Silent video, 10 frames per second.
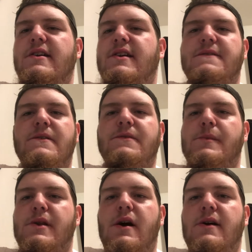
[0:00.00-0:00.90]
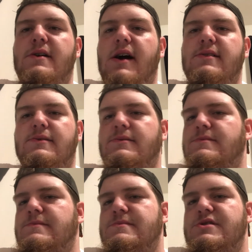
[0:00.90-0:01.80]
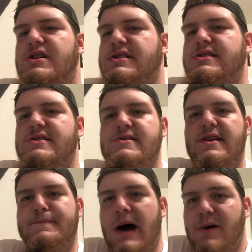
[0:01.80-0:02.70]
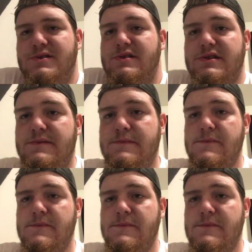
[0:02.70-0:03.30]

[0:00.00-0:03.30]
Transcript: any different from the long cut, just in pouches.